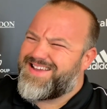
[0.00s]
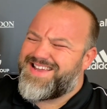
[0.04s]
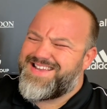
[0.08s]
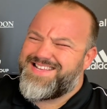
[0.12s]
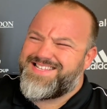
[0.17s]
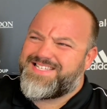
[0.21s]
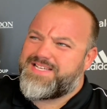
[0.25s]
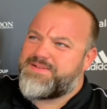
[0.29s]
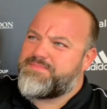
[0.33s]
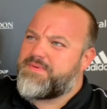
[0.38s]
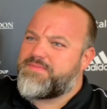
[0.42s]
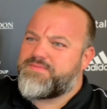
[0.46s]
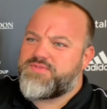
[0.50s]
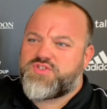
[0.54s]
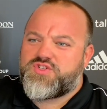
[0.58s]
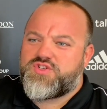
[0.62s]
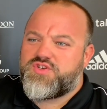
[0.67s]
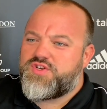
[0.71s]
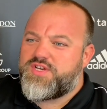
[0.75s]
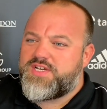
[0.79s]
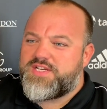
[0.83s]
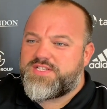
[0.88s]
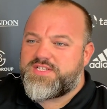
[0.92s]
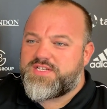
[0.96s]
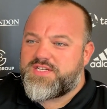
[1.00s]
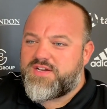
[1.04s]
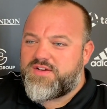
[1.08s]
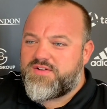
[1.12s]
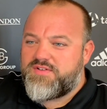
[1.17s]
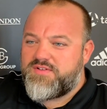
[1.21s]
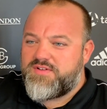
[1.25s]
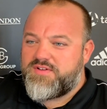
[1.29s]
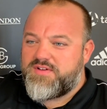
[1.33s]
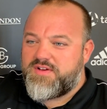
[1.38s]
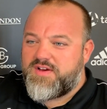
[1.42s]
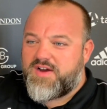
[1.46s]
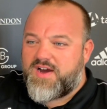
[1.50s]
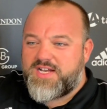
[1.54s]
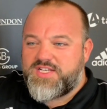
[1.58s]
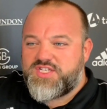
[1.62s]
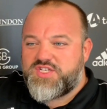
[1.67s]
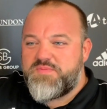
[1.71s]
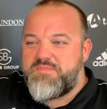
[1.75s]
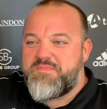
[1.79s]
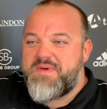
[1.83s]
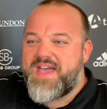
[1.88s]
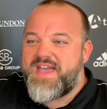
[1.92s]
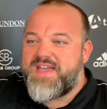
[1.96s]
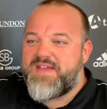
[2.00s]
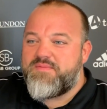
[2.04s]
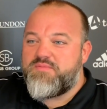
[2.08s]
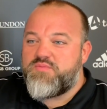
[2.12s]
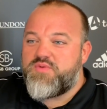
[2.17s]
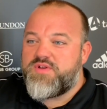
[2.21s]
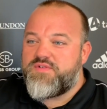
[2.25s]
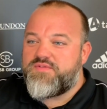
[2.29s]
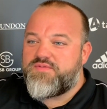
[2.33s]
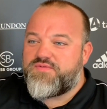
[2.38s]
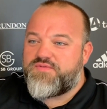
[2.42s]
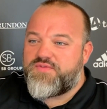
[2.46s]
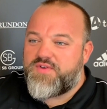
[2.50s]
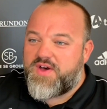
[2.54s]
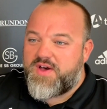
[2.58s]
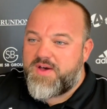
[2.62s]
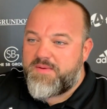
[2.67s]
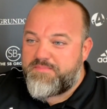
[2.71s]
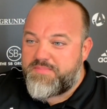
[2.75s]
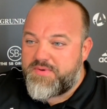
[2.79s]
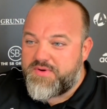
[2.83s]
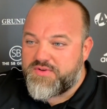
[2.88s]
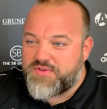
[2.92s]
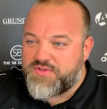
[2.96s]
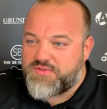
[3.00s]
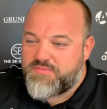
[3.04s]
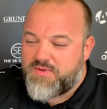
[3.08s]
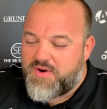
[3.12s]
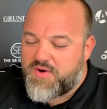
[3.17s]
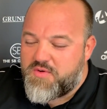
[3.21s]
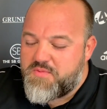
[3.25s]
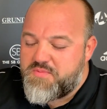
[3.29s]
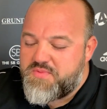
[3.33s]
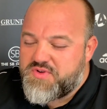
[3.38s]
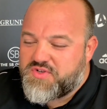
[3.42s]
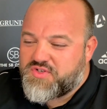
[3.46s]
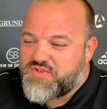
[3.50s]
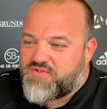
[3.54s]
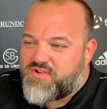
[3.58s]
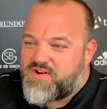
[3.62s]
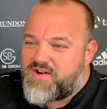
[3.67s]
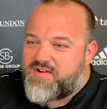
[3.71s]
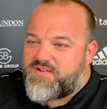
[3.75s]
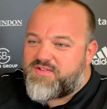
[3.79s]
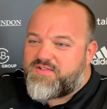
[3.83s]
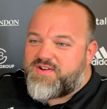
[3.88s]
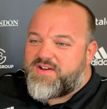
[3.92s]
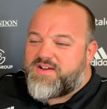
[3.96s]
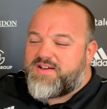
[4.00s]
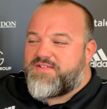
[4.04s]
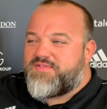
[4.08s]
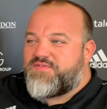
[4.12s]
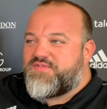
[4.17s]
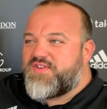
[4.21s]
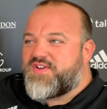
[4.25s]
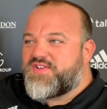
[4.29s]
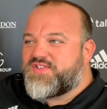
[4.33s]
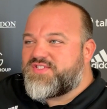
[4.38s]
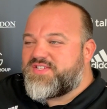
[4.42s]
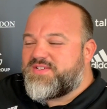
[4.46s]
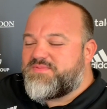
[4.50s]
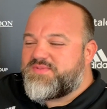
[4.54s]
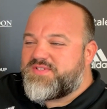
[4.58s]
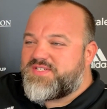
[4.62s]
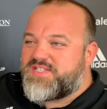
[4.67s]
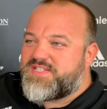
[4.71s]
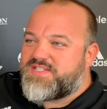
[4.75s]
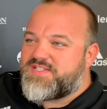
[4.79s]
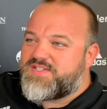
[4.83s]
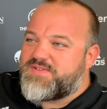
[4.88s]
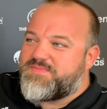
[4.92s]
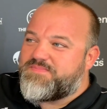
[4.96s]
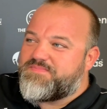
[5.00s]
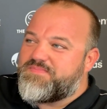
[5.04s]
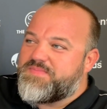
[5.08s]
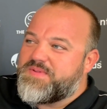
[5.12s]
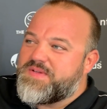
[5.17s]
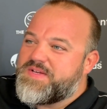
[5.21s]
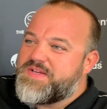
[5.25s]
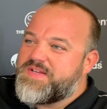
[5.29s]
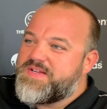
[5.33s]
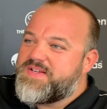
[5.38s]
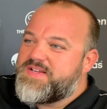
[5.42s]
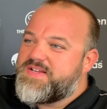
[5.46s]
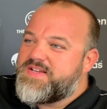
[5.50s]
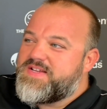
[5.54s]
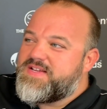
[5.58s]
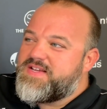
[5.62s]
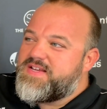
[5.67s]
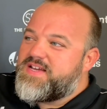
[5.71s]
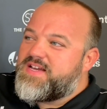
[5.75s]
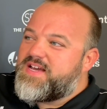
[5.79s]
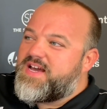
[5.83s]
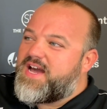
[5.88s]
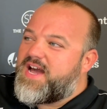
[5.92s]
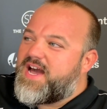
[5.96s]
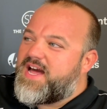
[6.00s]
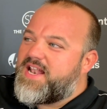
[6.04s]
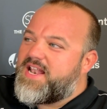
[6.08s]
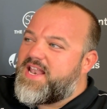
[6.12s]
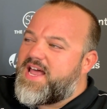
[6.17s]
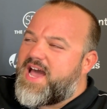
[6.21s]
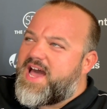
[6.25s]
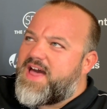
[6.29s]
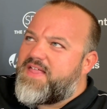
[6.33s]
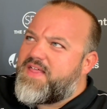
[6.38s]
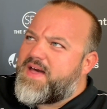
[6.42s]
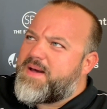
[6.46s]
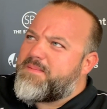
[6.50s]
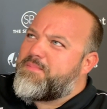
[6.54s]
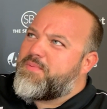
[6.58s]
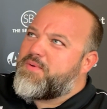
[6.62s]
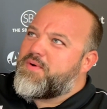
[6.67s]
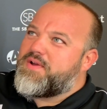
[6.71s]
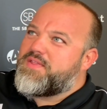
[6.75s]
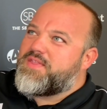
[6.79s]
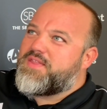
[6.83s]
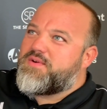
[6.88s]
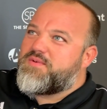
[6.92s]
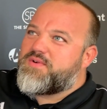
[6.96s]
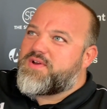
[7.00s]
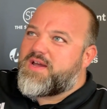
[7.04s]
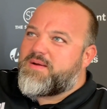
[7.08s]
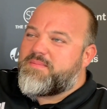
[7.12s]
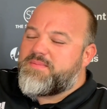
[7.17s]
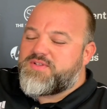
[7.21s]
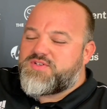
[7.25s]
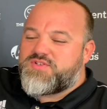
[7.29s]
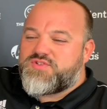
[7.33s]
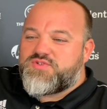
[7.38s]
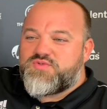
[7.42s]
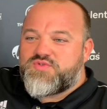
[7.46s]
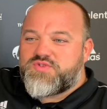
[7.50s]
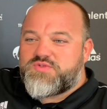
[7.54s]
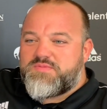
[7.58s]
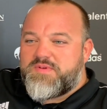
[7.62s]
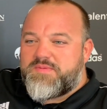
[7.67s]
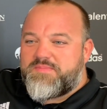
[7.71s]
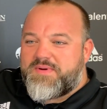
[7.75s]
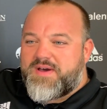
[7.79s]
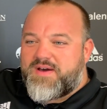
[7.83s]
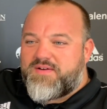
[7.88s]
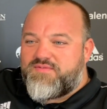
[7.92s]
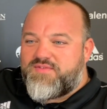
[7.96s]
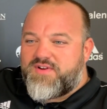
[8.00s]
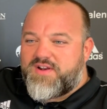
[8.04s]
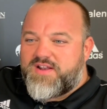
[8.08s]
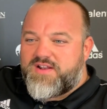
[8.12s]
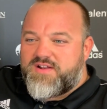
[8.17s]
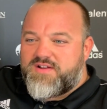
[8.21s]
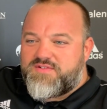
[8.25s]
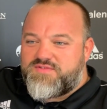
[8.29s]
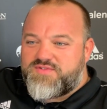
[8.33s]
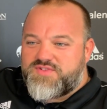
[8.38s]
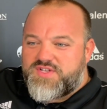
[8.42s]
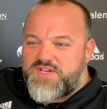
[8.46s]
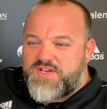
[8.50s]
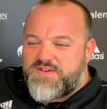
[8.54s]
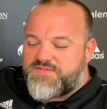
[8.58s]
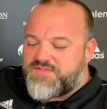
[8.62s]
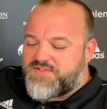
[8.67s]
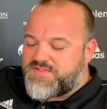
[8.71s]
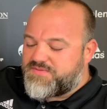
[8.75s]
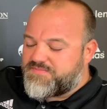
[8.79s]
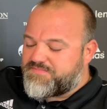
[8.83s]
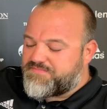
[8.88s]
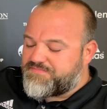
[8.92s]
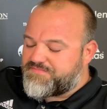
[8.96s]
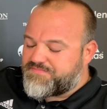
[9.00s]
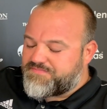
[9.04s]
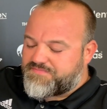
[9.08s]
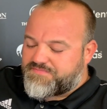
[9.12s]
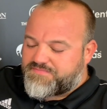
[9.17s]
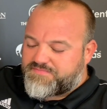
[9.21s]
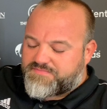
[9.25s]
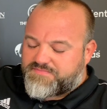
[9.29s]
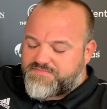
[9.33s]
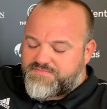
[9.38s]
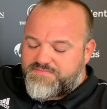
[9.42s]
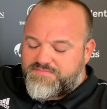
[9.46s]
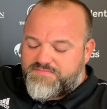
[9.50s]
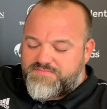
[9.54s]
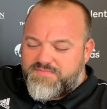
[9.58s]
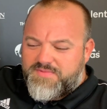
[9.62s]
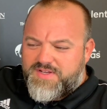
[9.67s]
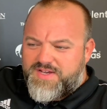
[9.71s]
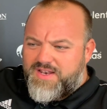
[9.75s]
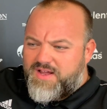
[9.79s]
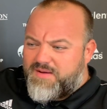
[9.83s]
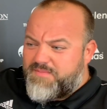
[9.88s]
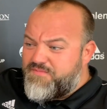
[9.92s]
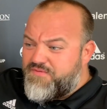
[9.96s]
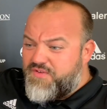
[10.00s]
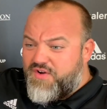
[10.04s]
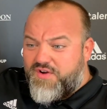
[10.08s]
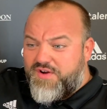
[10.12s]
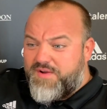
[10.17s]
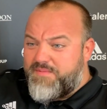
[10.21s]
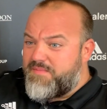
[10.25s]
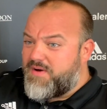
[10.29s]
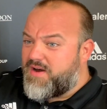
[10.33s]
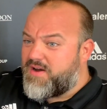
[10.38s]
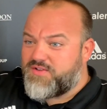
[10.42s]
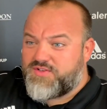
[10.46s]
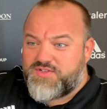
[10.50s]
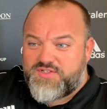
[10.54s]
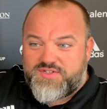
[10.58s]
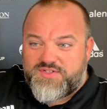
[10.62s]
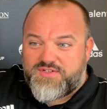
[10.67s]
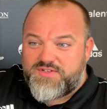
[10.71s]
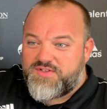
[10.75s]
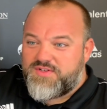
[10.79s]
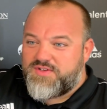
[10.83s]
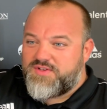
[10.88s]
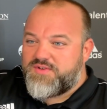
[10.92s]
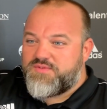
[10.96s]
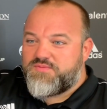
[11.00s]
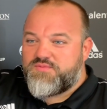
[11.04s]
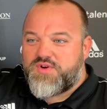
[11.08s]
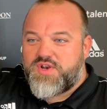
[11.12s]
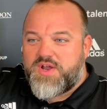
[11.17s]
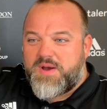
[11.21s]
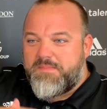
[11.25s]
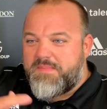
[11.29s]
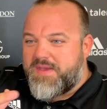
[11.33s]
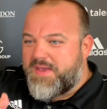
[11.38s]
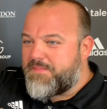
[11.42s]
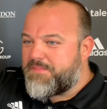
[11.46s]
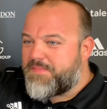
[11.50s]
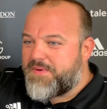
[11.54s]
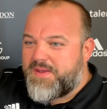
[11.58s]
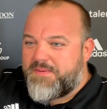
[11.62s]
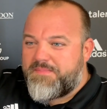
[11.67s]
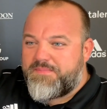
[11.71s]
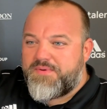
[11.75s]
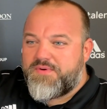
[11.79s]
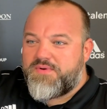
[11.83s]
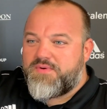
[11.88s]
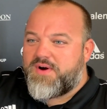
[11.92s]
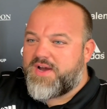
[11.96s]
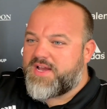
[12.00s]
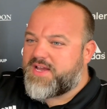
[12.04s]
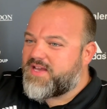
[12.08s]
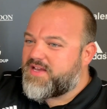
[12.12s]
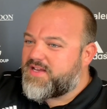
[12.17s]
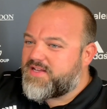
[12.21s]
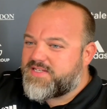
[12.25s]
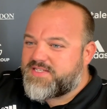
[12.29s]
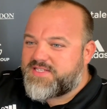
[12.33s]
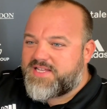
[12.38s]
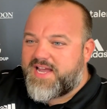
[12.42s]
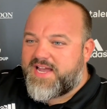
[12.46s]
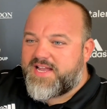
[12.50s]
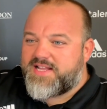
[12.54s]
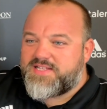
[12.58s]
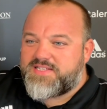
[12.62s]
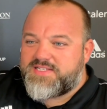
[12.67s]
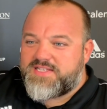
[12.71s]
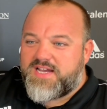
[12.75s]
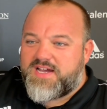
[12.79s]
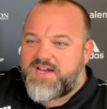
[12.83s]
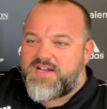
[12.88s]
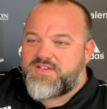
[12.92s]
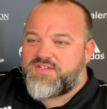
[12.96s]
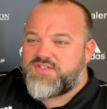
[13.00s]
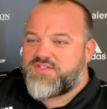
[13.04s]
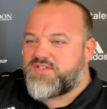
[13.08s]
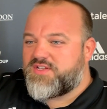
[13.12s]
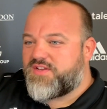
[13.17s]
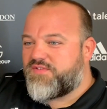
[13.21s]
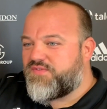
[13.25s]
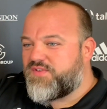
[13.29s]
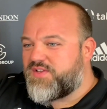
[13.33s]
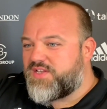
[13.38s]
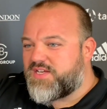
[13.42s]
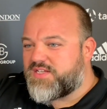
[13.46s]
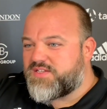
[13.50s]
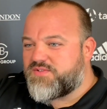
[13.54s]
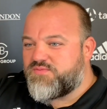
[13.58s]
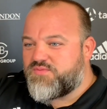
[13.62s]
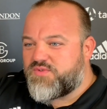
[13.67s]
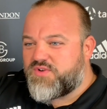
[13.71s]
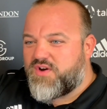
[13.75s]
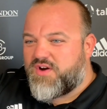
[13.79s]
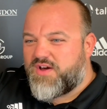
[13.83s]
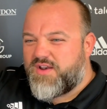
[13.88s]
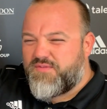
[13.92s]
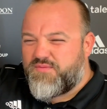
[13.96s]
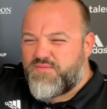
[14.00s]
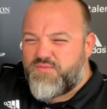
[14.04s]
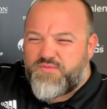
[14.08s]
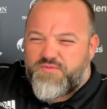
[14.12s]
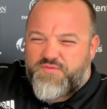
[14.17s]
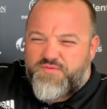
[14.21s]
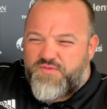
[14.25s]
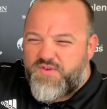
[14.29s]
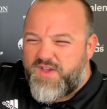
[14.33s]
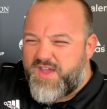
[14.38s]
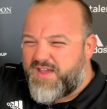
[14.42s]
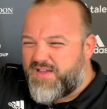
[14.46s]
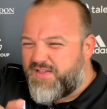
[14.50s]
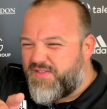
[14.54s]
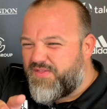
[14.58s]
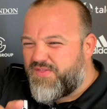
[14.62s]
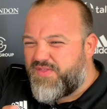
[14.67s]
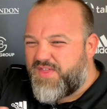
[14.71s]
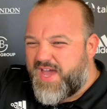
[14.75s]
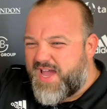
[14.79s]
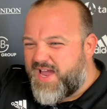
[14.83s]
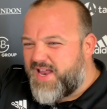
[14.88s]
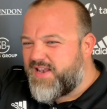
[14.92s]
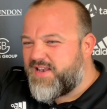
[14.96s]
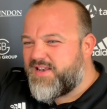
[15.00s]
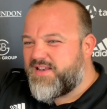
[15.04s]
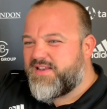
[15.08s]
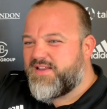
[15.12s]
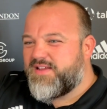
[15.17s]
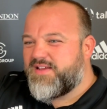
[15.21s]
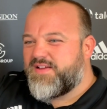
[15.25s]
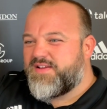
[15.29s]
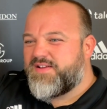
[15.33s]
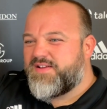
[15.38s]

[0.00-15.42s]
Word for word: 18 months, two years ago. I actually met him with uh, Butch, Michael Butcher, our uh, first team assistant. And at that point, they were coming to talk to me about running our reserves. And I'm very much, when I meet people, I stay in touch. And if it doesn't kind of fit, then